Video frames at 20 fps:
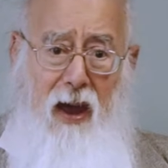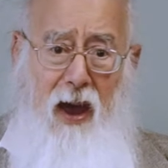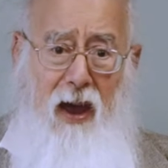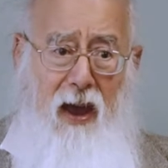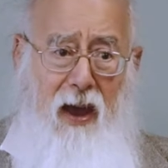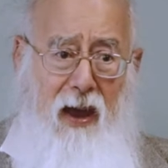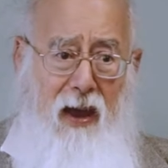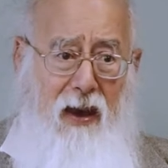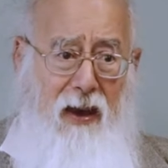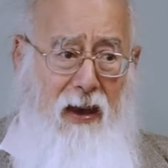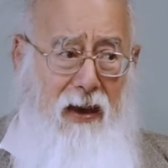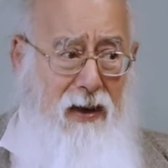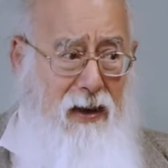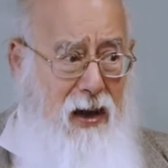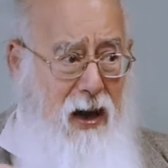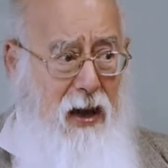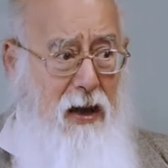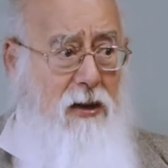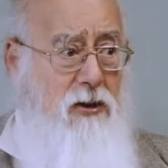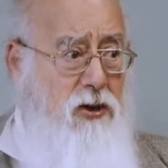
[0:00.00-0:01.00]
a
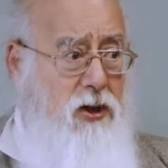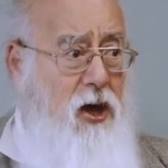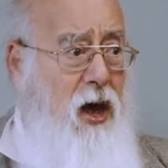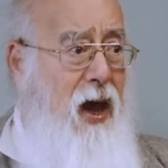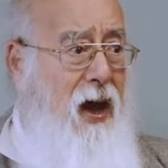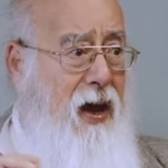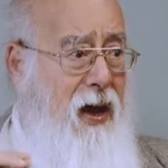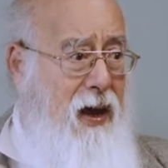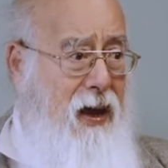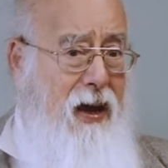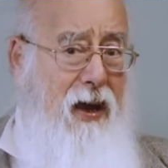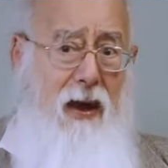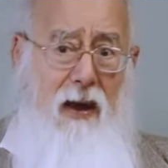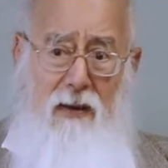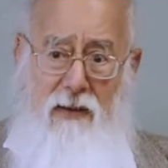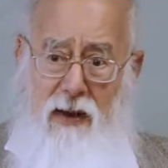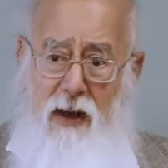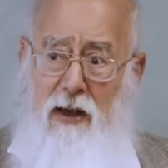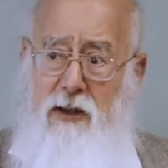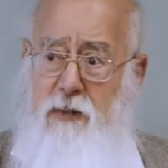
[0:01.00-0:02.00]
niche
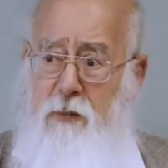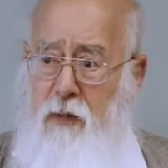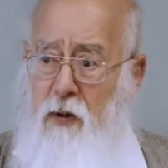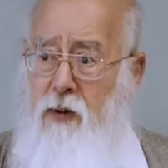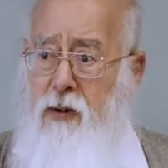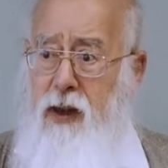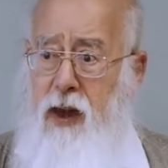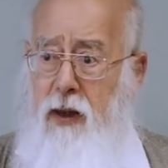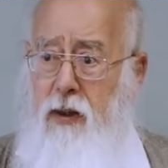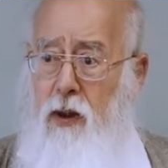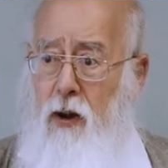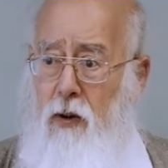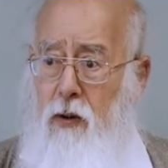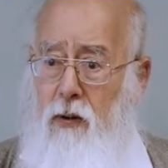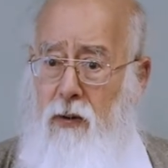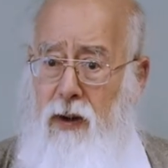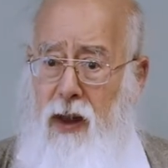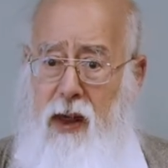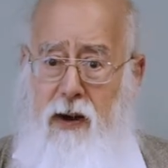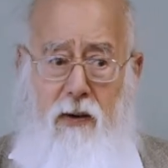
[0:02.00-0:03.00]
in this particular
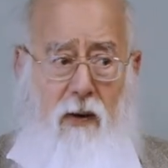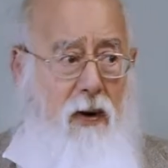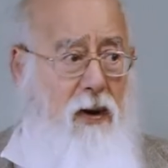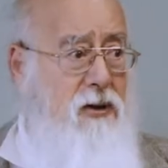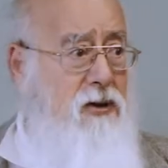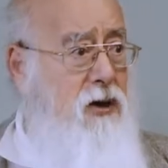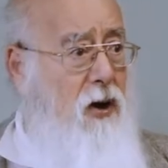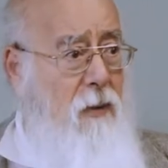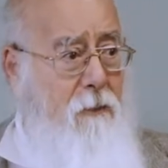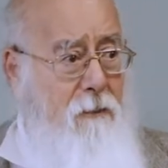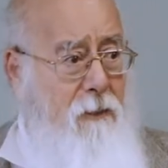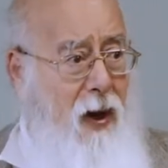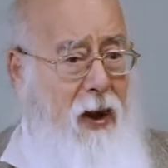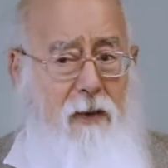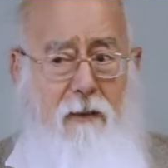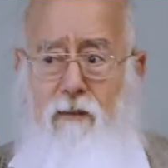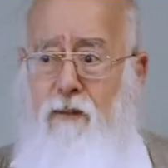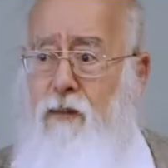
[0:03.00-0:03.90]
literature. But of